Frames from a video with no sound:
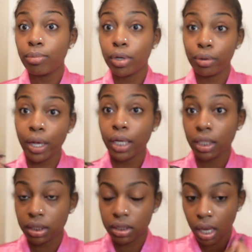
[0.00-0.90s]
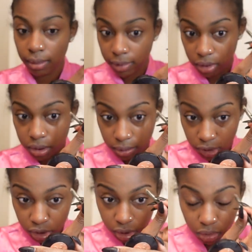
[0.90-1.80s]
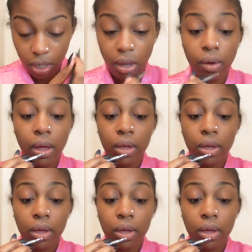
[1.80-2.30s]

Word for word: put on that good timer because I'm going to show y'all